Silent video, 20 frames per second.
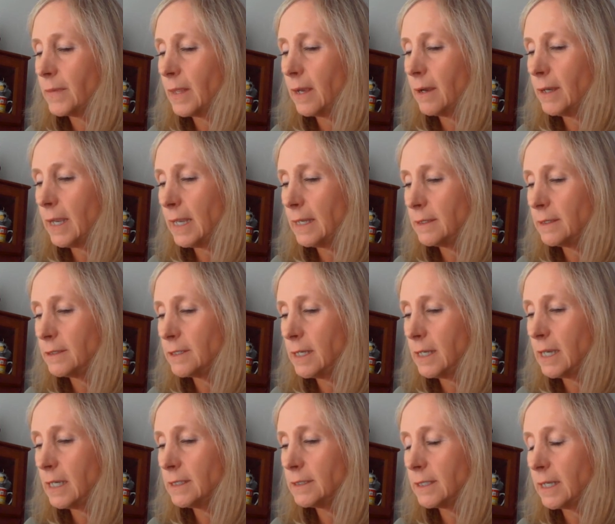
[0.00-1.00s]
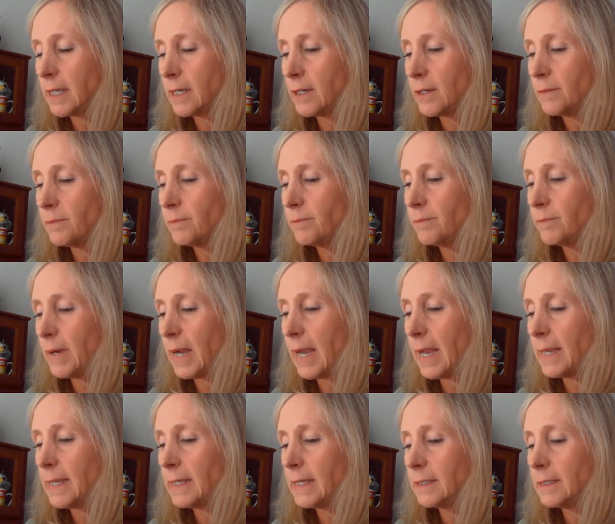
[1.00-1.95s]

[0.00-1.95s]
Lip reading: Okay, see you guys later. Bye,